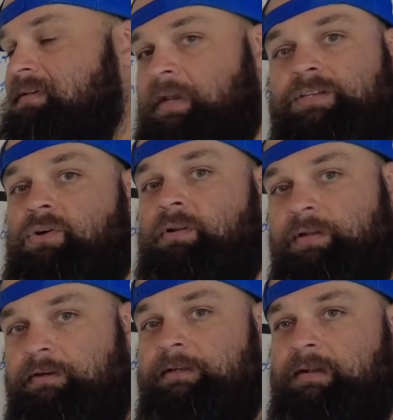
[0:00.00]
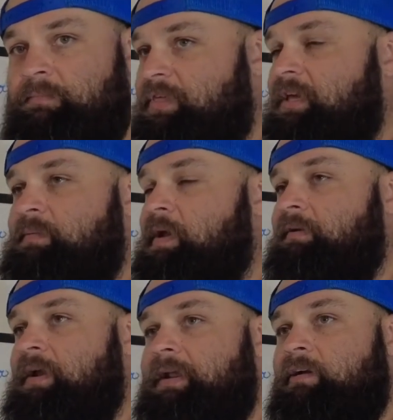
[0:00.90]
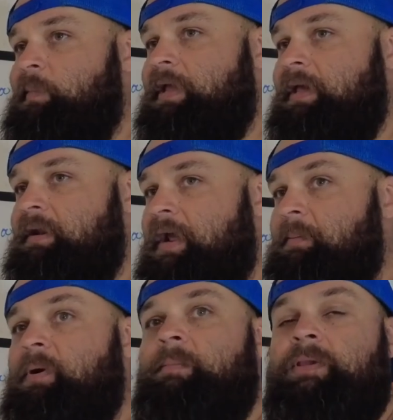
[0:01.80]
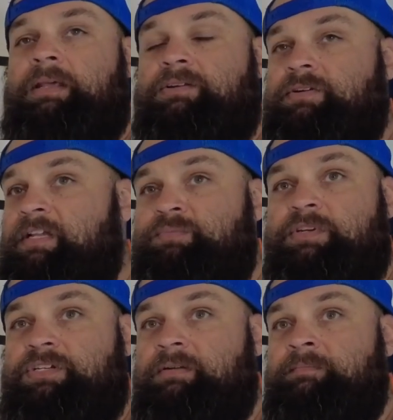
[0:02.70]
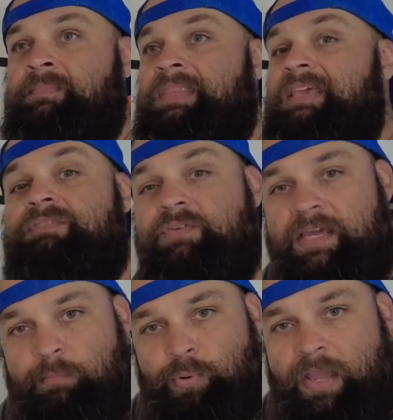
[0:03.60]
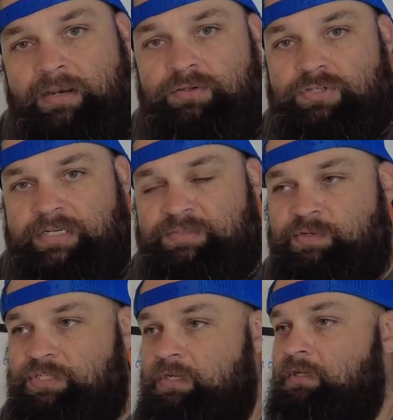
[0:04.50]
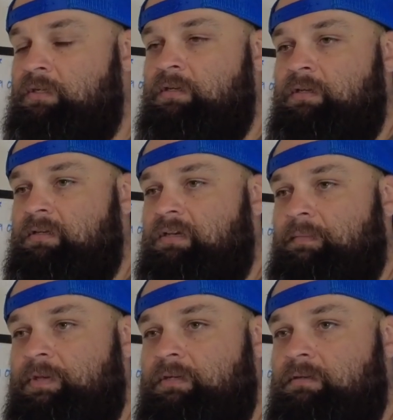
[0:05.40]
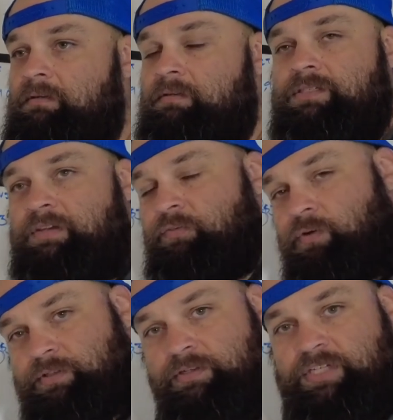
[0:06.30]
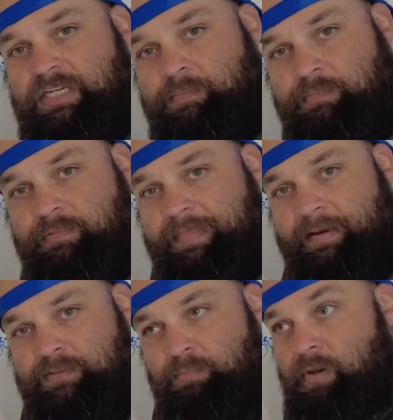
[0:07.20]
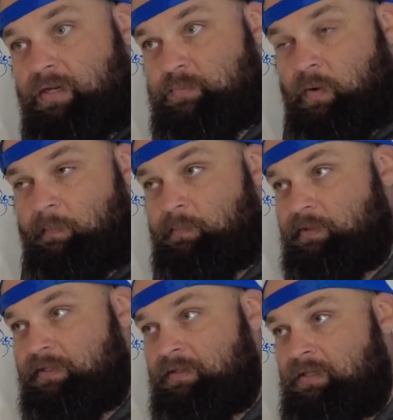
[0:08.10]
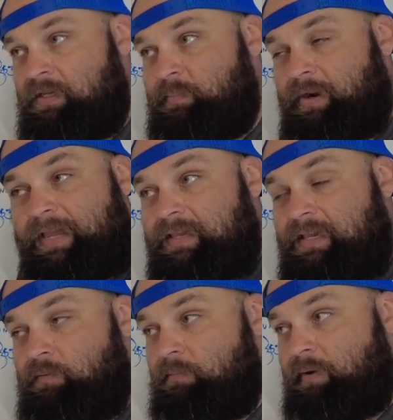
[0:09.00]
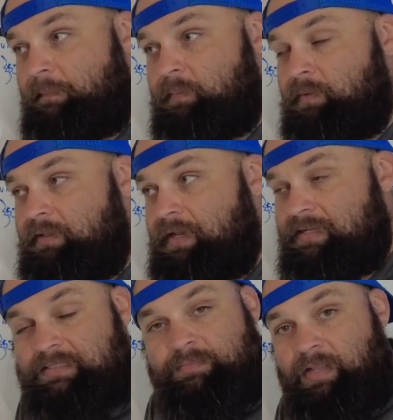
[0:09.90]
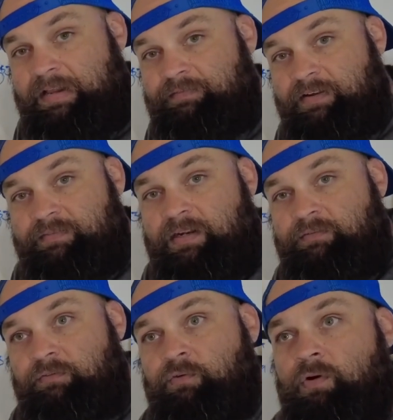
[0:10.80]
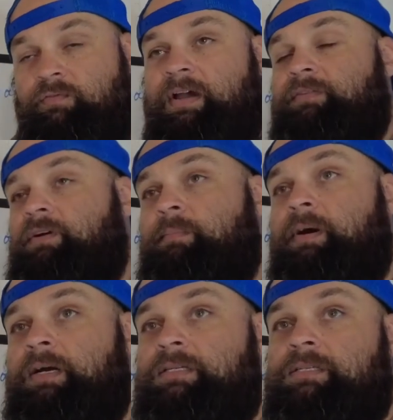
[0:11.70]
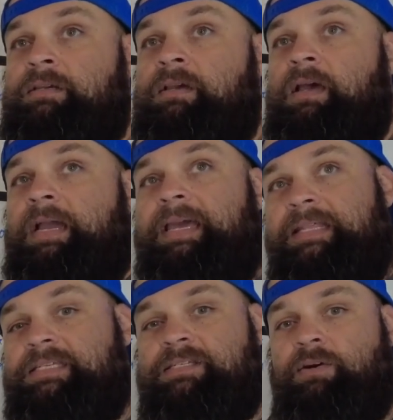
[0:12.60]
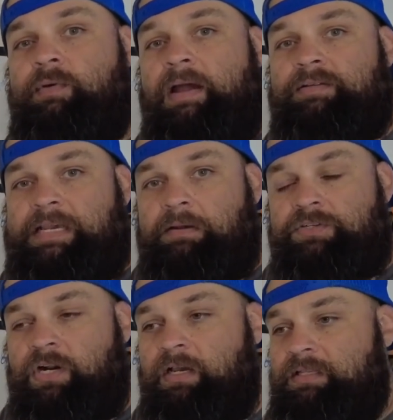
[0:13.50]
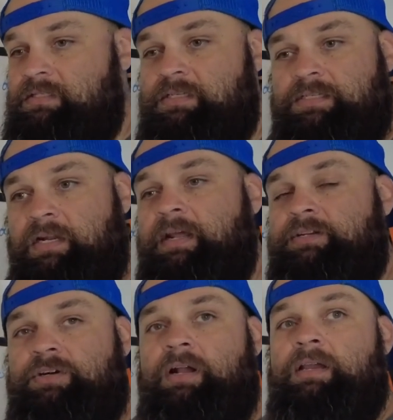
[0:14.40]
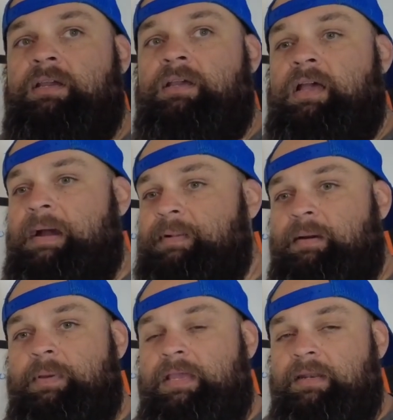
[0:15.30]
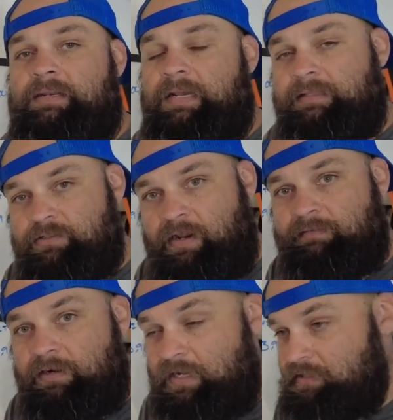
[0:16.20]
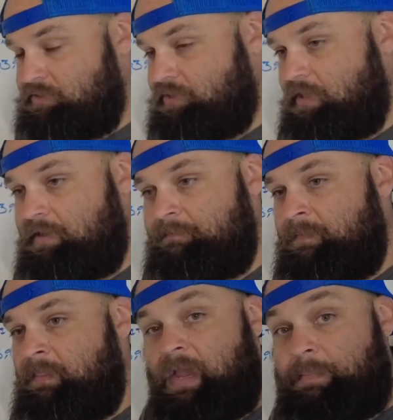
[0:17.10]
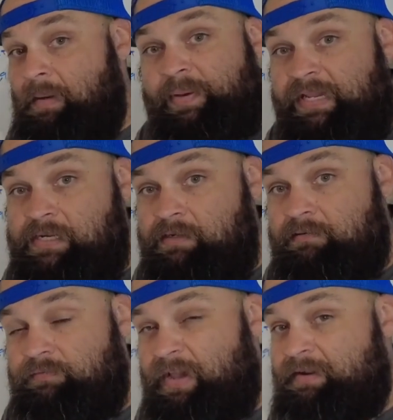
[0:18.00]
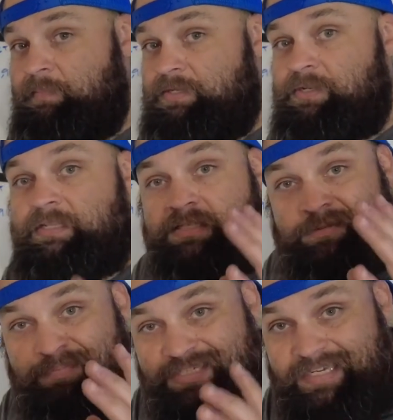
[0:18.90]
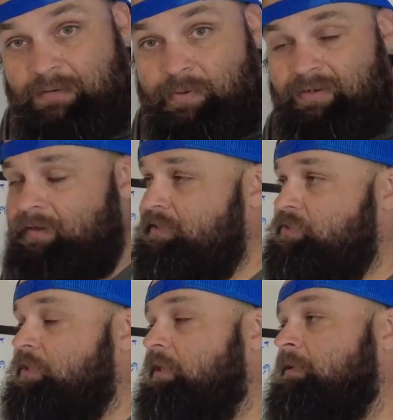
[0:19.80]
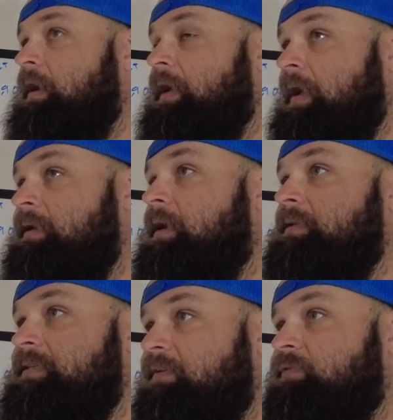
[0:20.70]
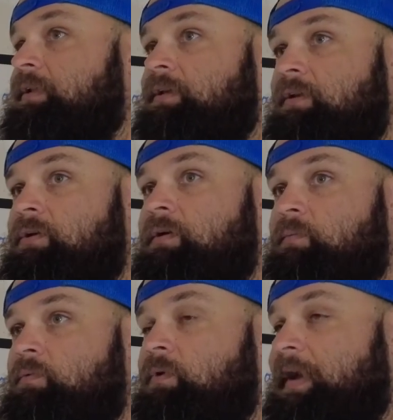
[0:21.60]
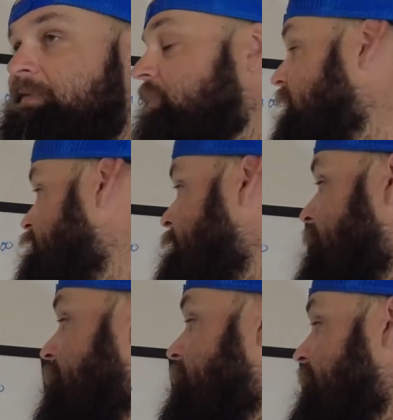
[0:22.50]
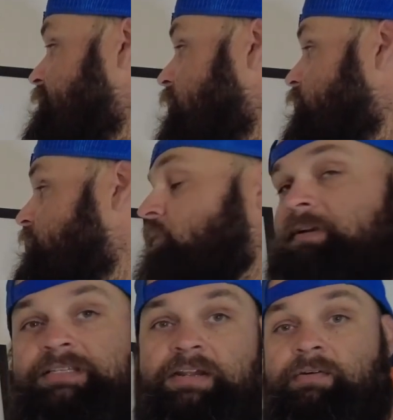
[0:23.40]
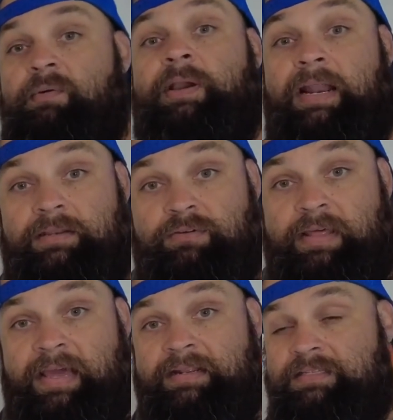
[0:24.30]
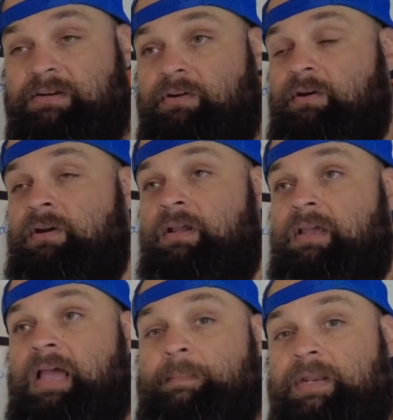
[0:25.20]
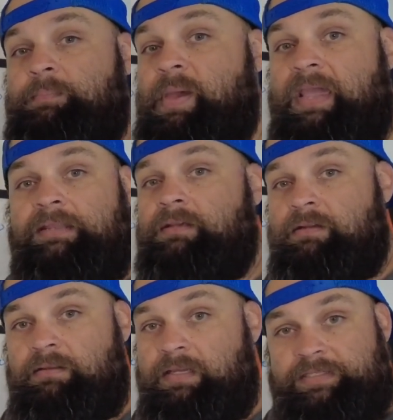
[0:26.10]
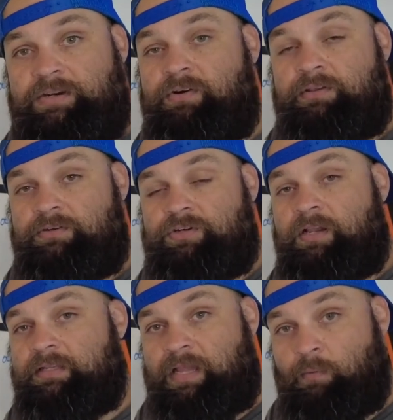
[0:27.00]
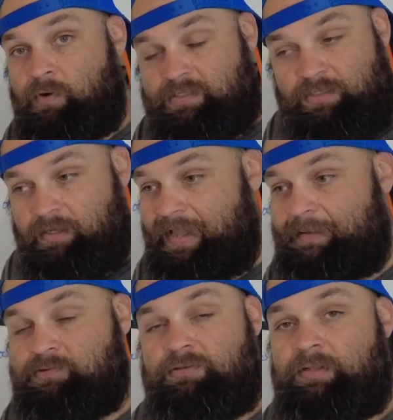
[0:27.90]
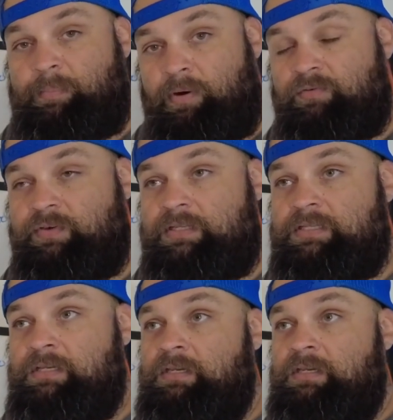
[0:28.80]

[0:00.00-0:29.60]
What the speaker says: I could totally do it. I'm thinking about it right now in my head. I could probably get a transmission. Even if I get a brand new transmission, I mean, C4s are cheap, $1,000 probably, but I can get one probably that has some life left in it for $400 or $500. Again, this isn't a round town truck. This is a Sunday truck. I'm not making a daily driver out of this truck. I'm not painting it. If I hadn't mentioned it, this is patina build on this truck. I definitely can do it. We'll have enough money left over for interior. We got to do that interior. I'm going to paint the interior of the truck. I want it to look absolutely perfect.